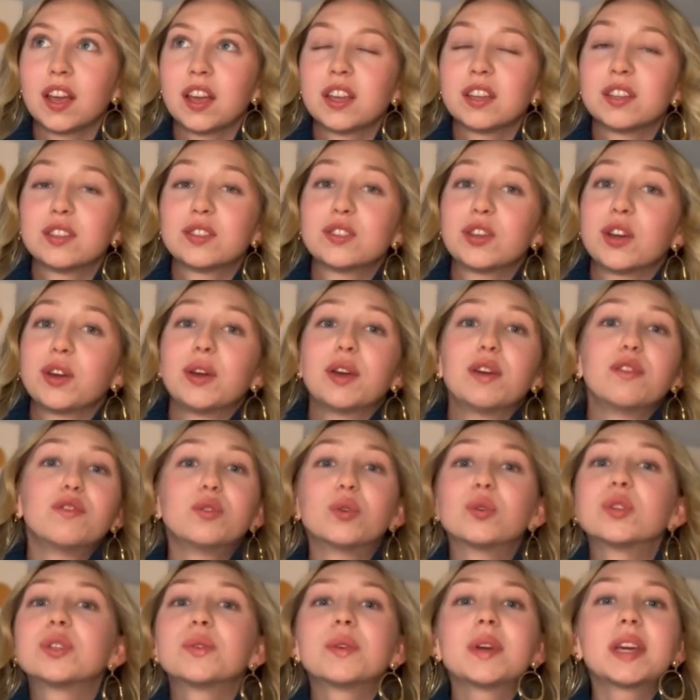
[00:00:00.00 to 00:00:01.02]
So, if you're
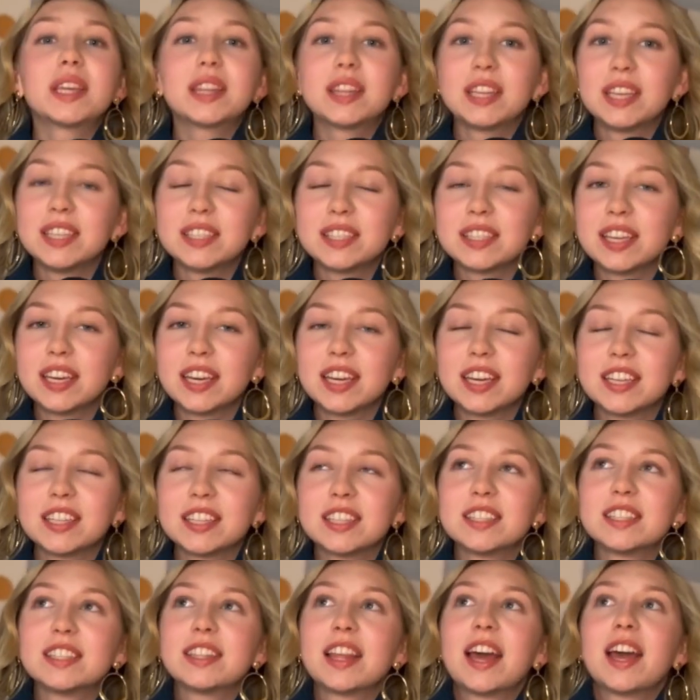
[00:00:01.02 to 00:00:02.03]
doing these
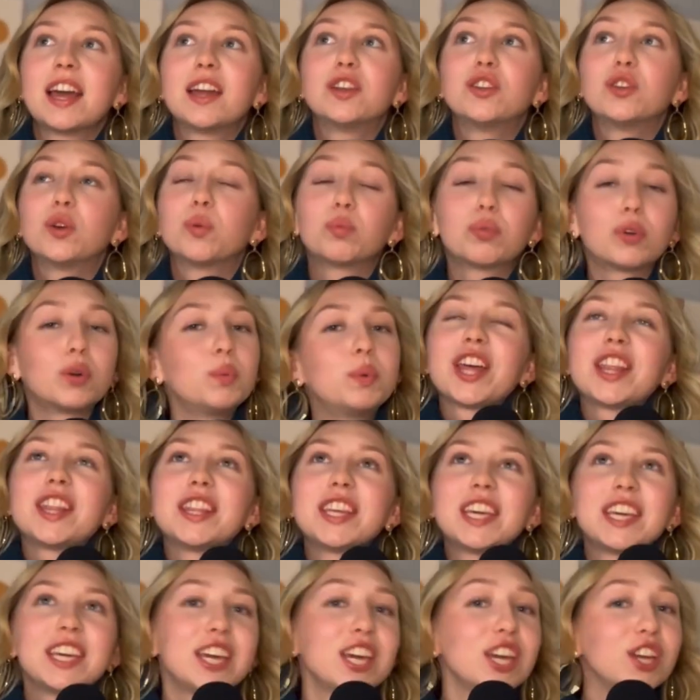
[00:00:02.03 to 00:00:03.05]
things, then you're probably
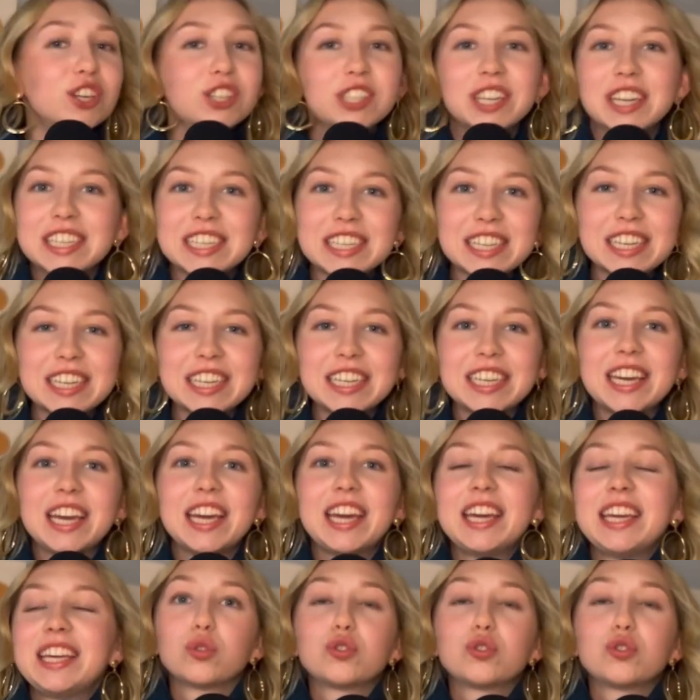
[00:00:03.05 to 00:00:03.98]
thinking critically,